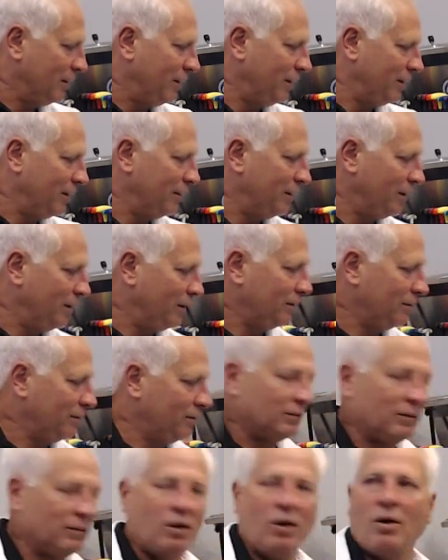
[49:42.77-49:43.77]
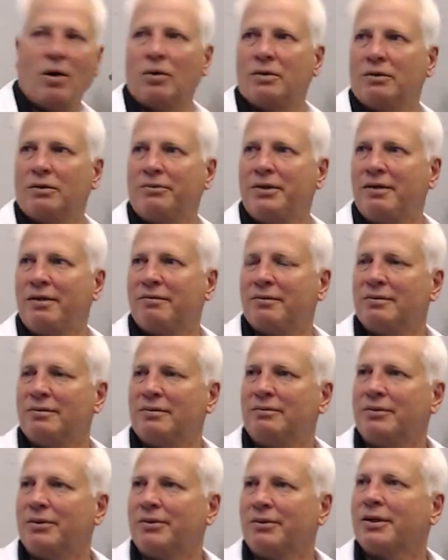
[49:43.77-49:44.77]
did we ever,
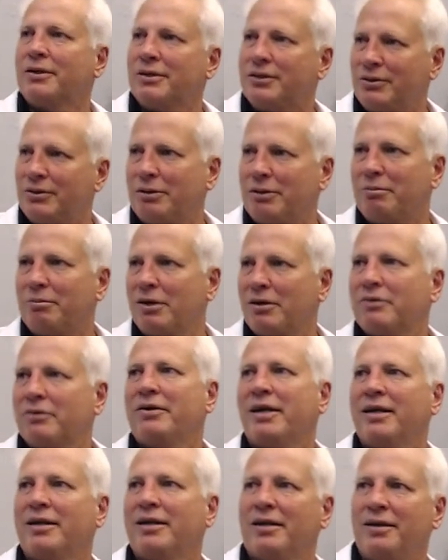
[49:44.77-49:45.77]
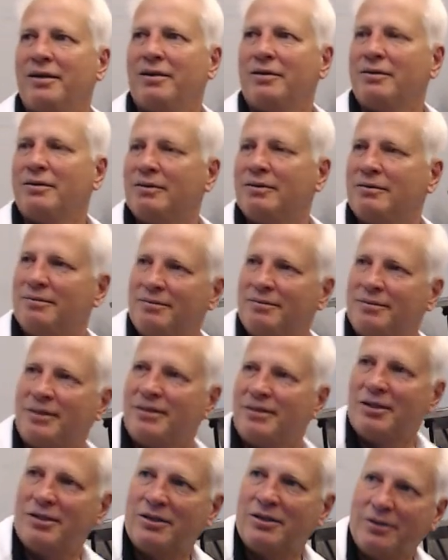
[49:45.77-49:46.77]
we were going to do the blown regulator.
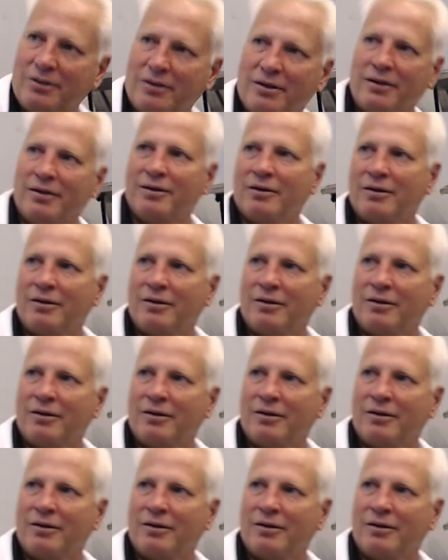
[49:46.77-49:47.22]
Is it still here?